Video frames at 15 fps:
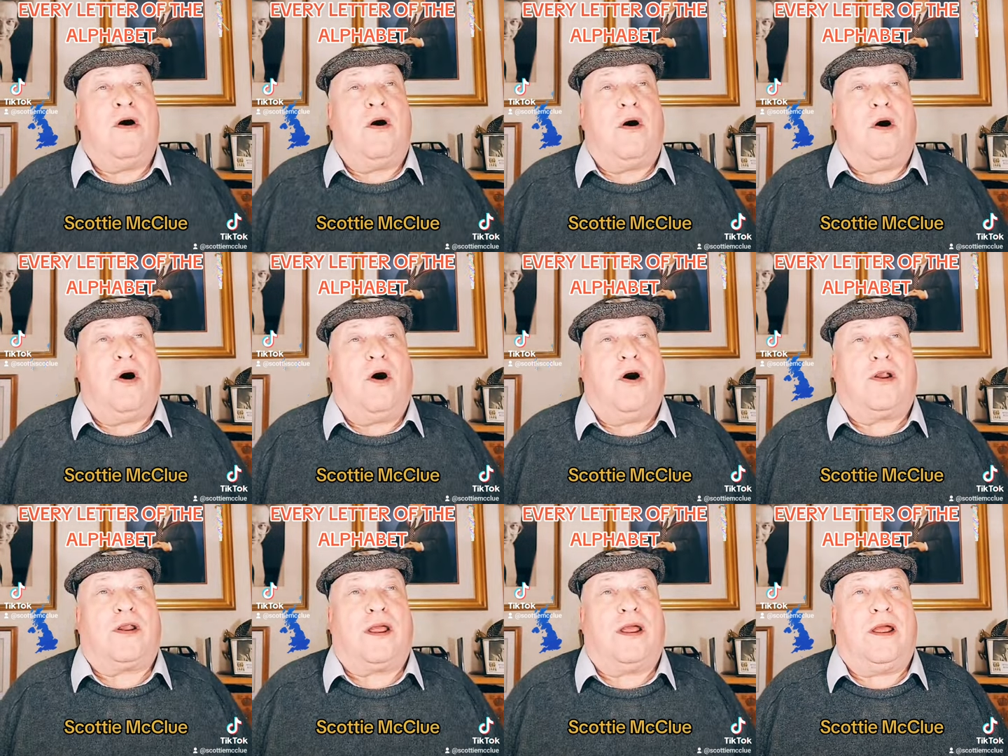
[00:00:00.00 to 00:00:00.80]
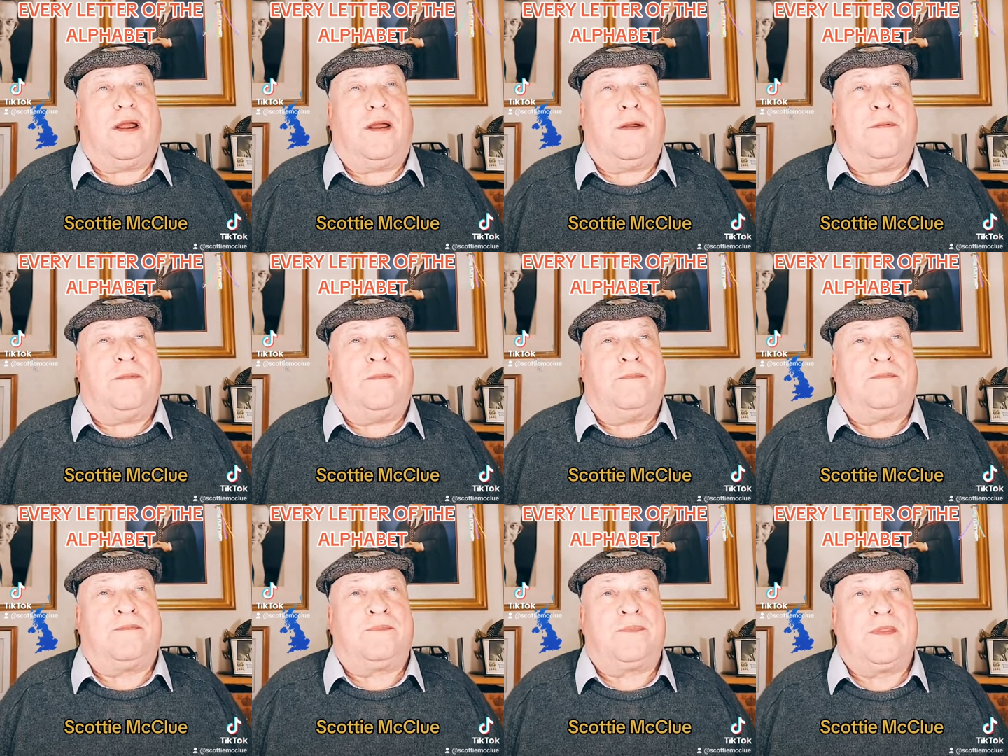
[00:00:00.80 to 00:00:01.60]
Or
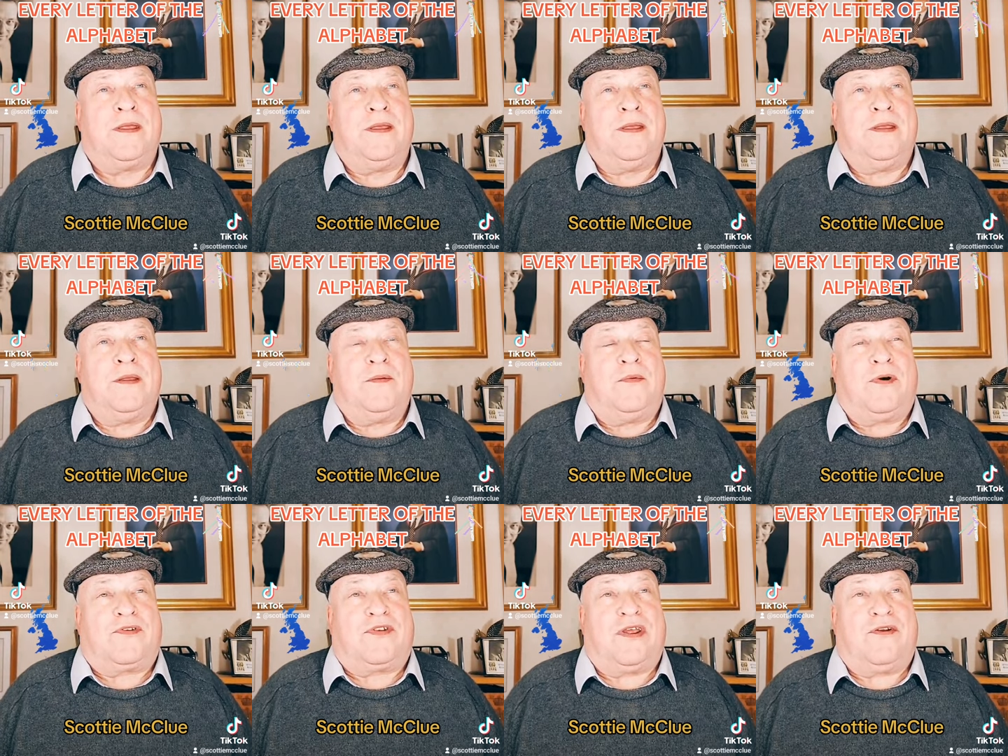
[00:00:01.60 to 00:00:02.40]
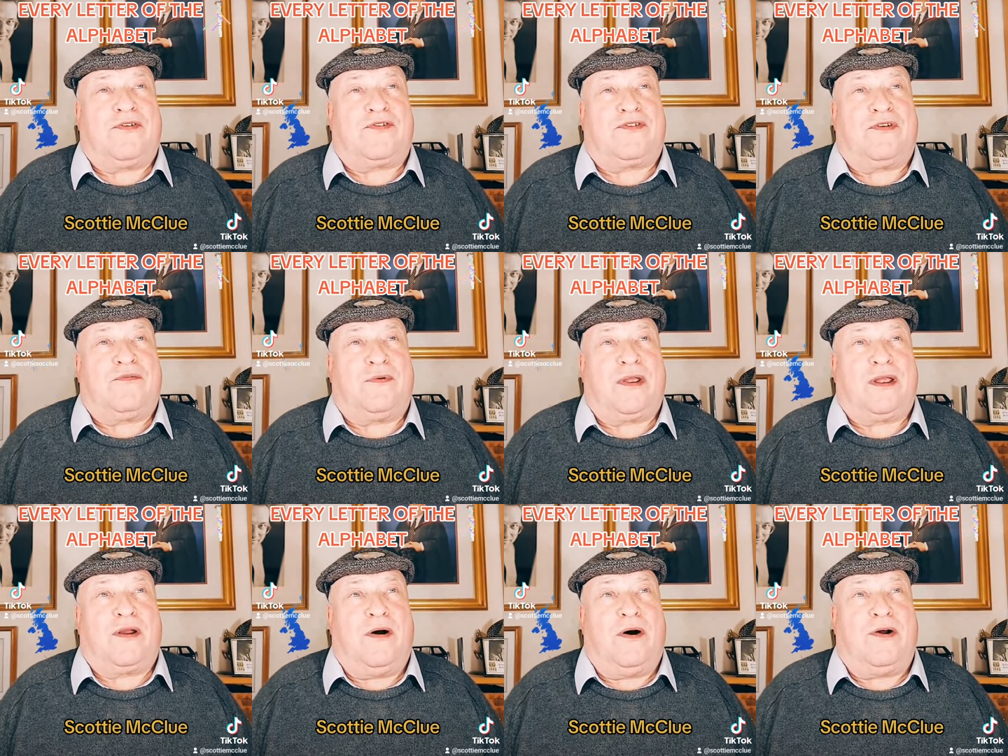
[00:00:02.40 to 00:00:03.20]
um, what else have we
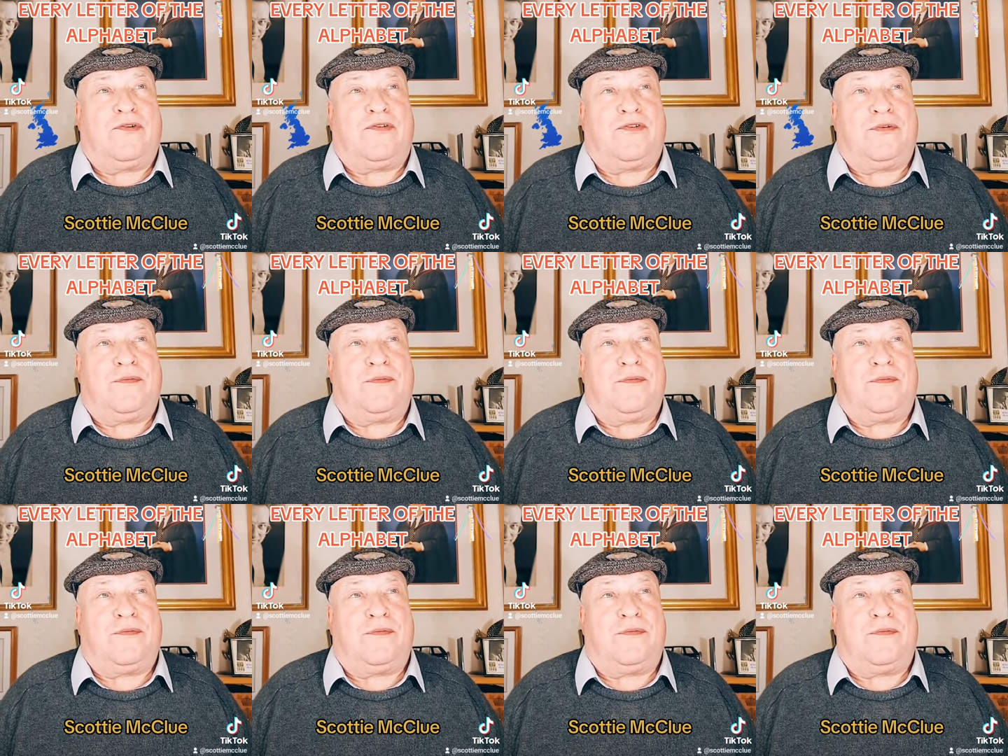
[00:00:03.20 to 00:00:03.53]
got?